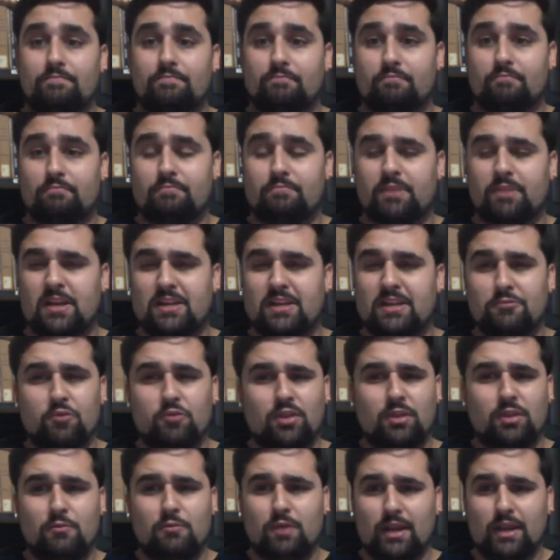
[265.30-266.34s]
But
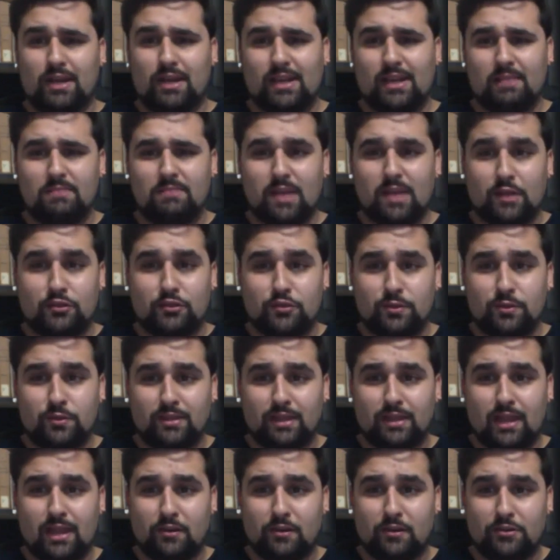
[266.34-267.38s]
really, when it came down to it, the
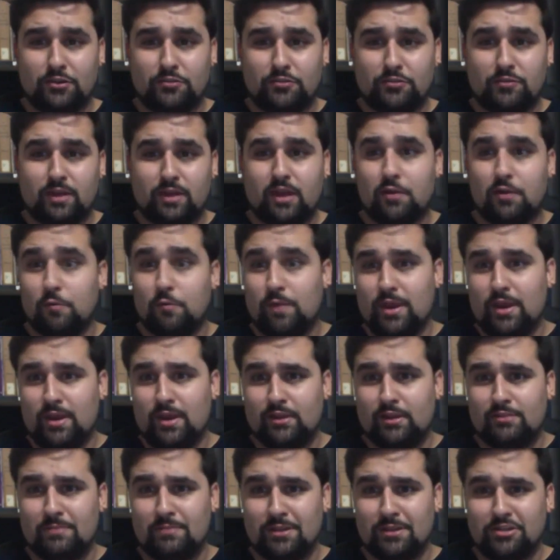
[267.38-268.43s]
characters were kind of weak,
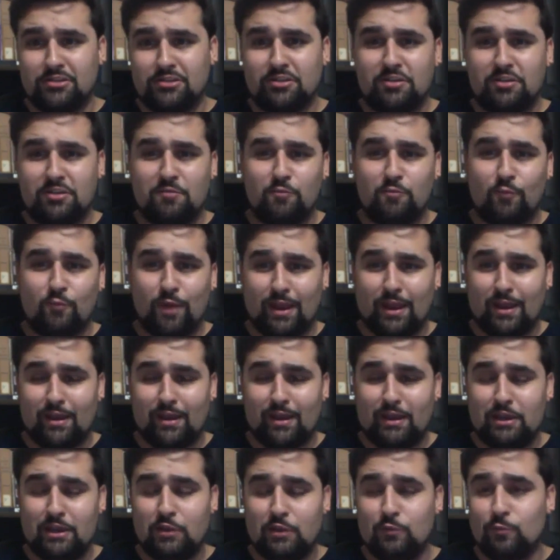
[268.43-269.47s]
especially
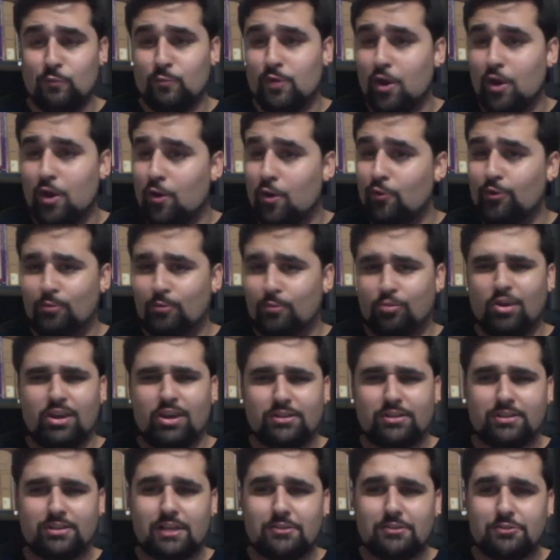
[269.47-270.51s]
when you know the
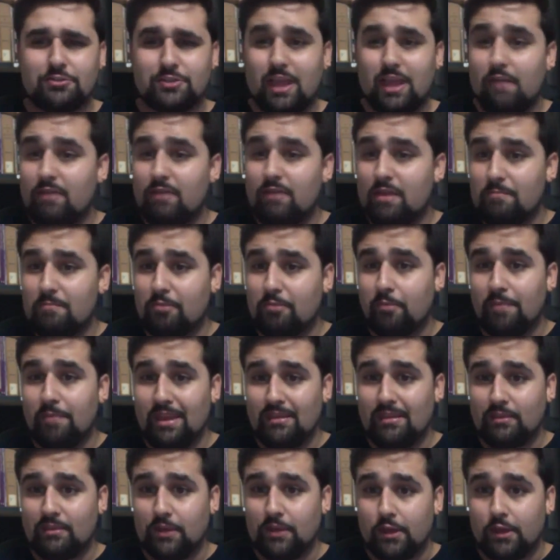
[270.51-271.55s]
predecessors. Even in
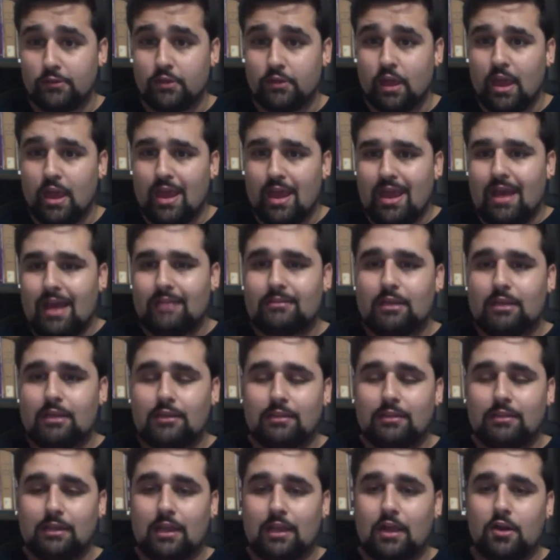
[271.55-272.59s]
Prometheus, I thought
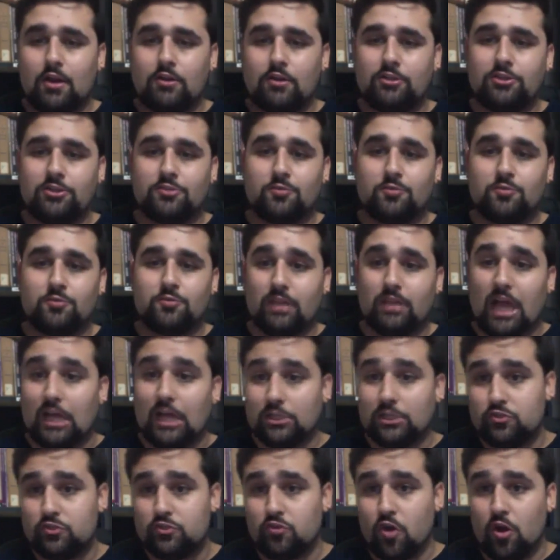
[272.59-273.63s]
the characters were a
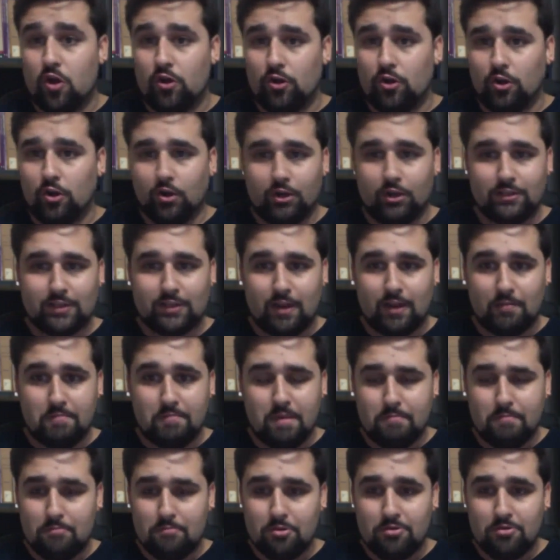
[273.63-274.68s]
lot stronger, because I
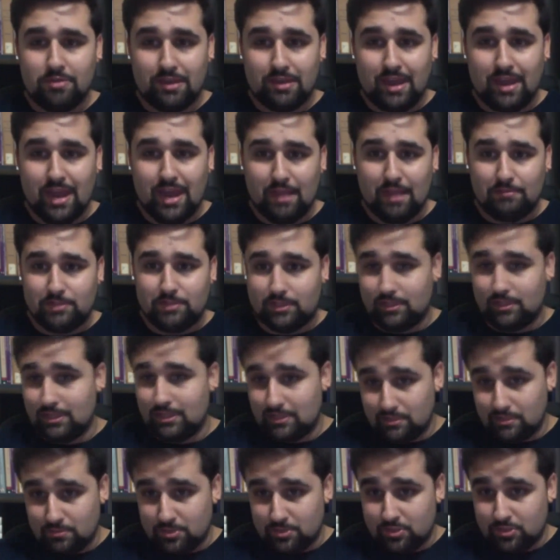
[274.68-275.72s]
remember the names,
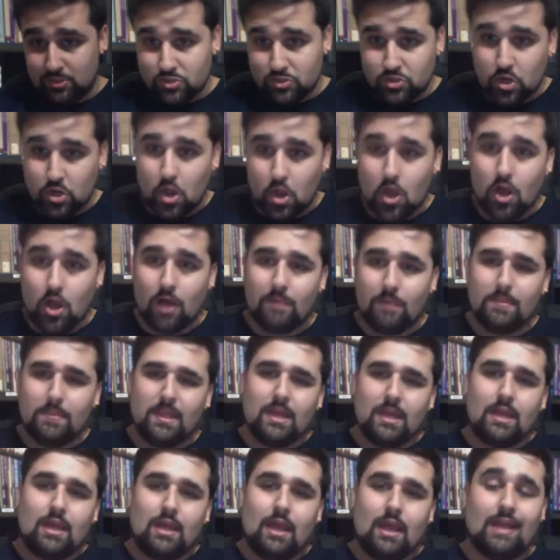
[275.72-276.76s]
Elizabeth Shaw
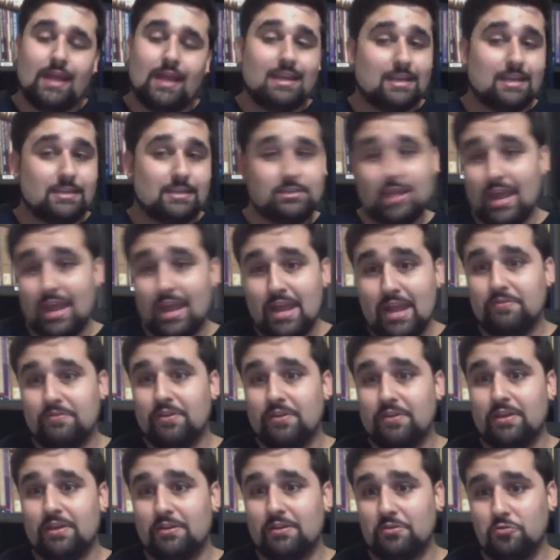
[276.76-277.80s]
and
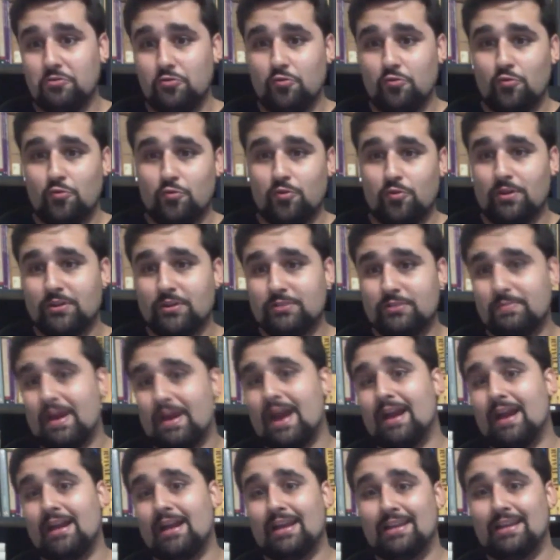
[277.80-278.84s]
David, who is
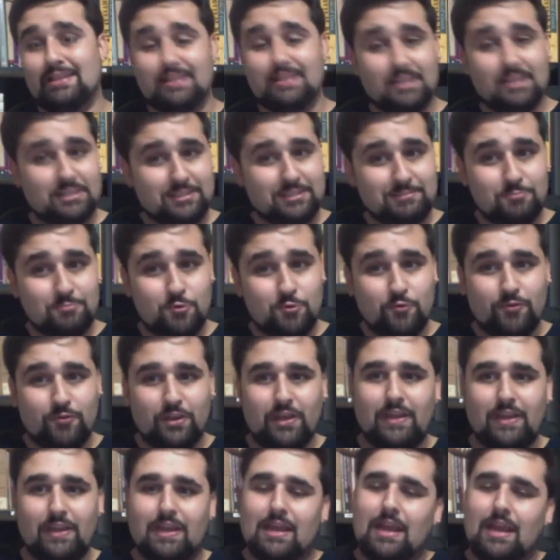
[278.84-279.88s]
back in this movie.